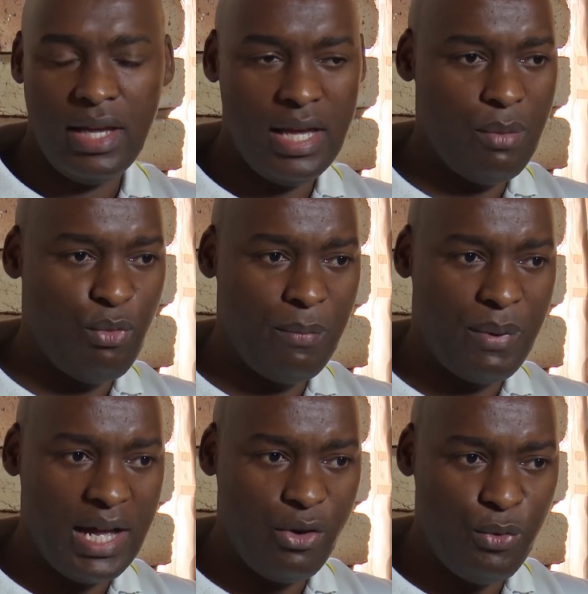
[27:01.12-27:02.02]

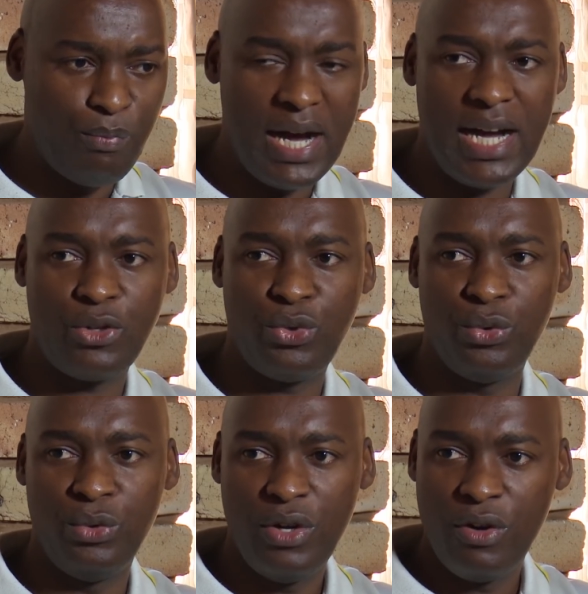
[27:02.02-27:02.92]
whereby
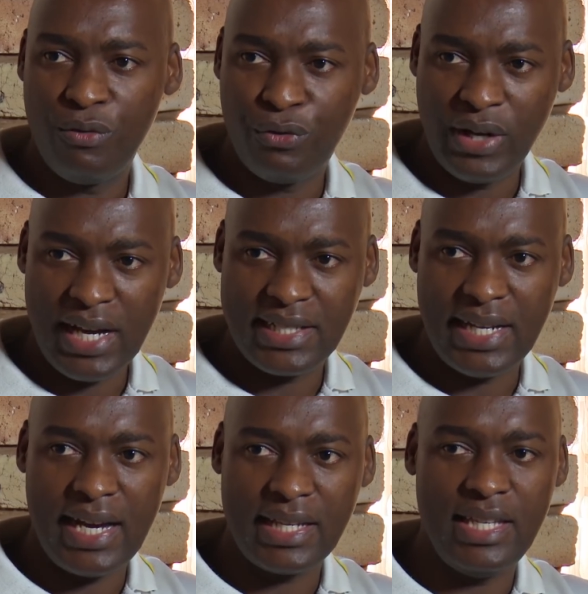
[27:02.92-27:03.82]
Ubatu,
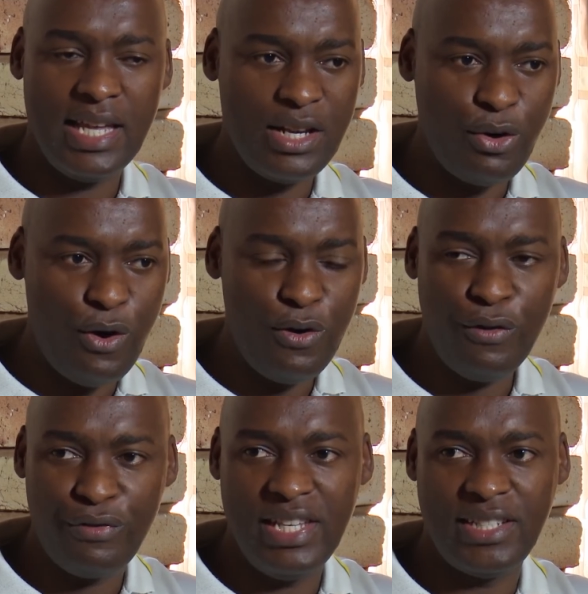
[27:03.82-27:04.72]
Vukadaki, and all
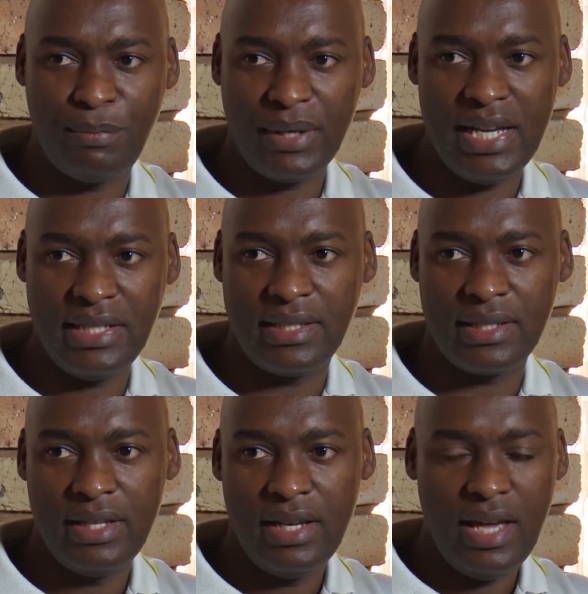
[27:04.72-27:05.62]
of these
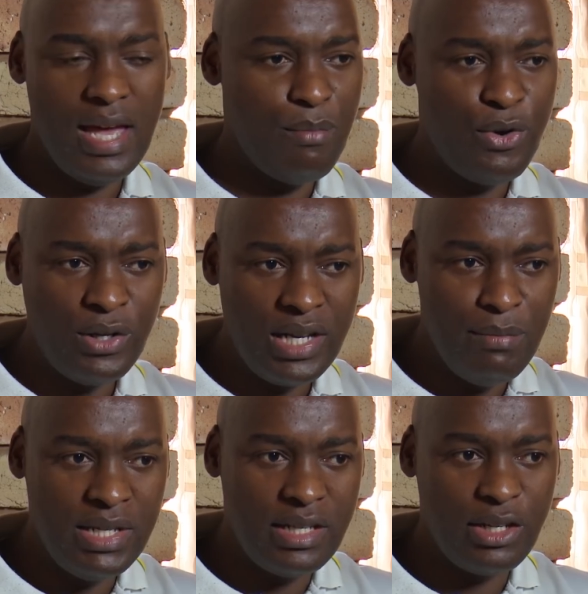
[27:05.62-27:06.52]
brands, not
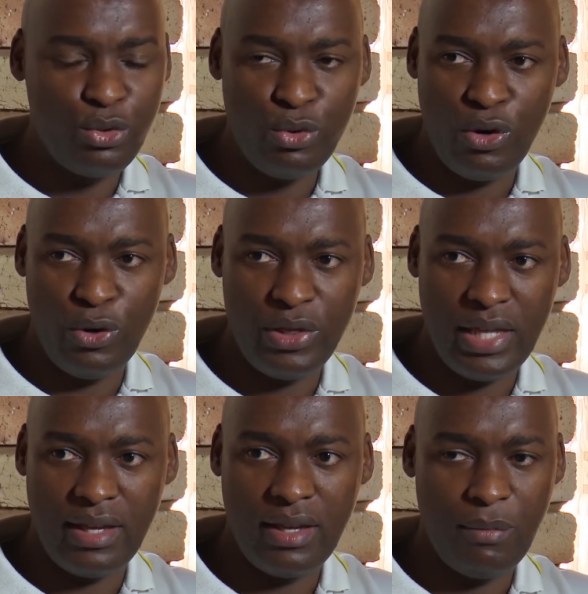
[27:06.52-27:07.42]
limited to
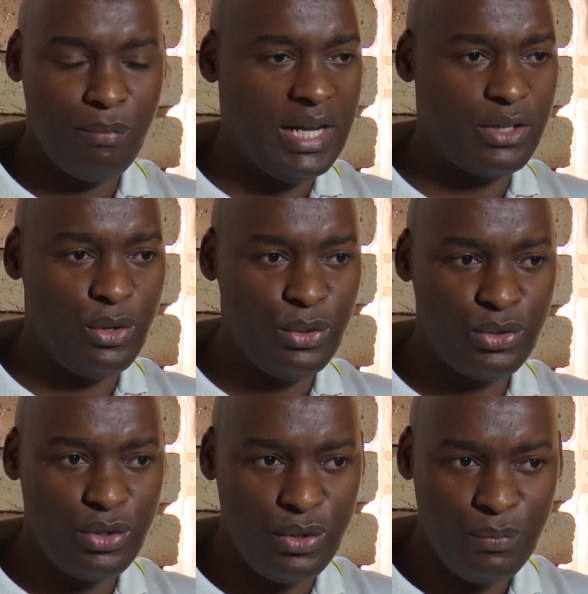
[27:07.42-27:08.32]
clothing, but
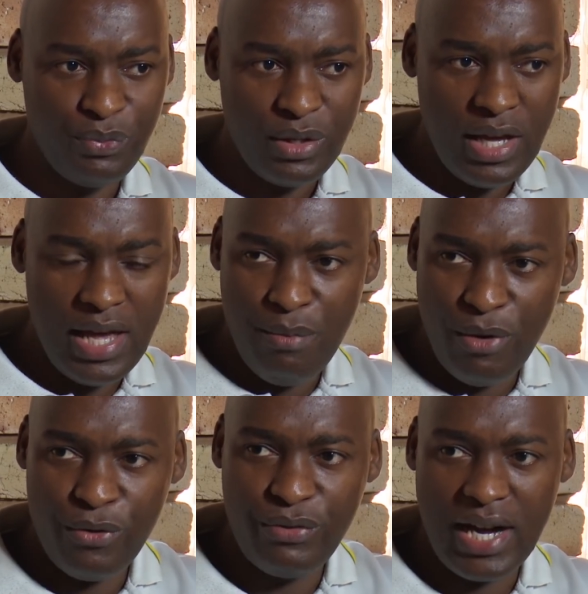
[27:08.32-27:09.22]
also
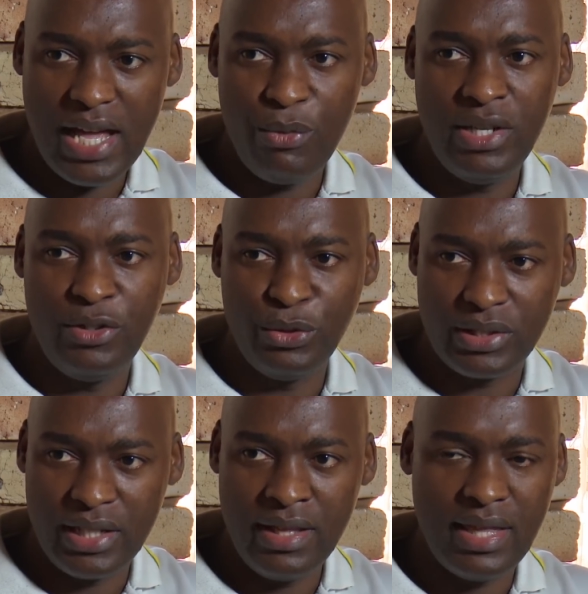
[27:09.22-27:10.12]
Mofai, we need to
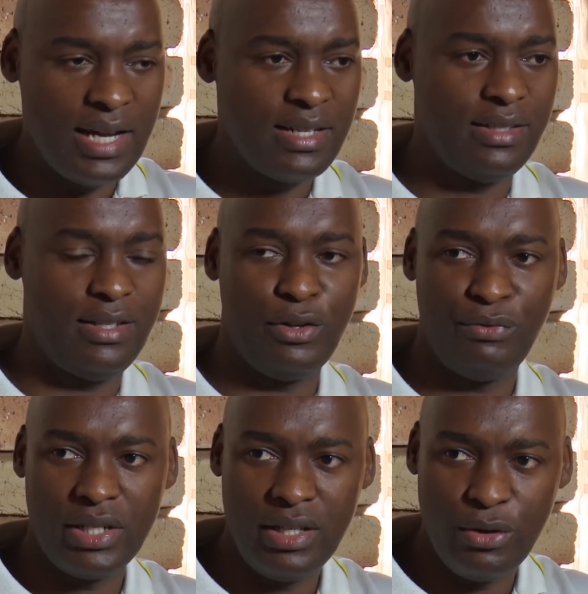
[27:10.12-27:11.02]
drink that instead
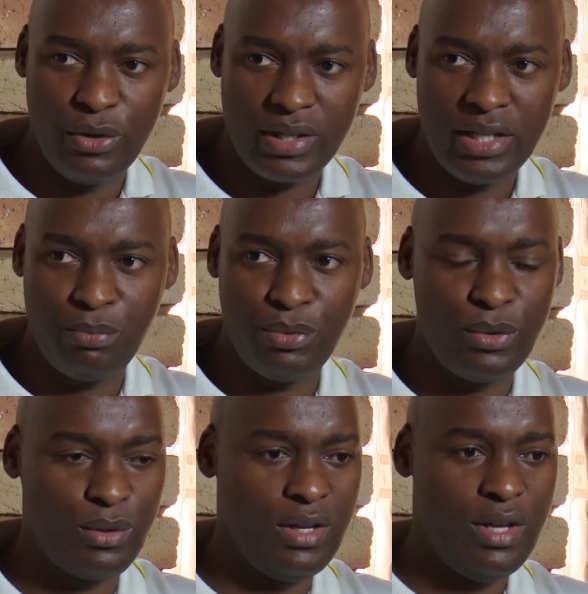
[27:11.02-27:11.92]
of drinking a Red
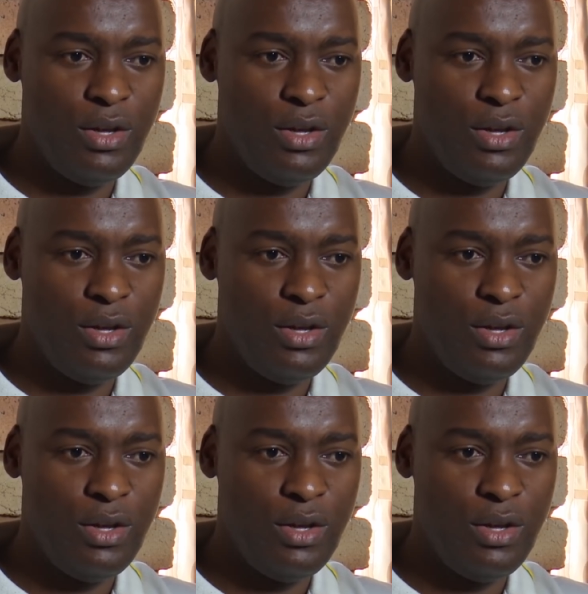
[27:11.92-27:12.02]
Bull.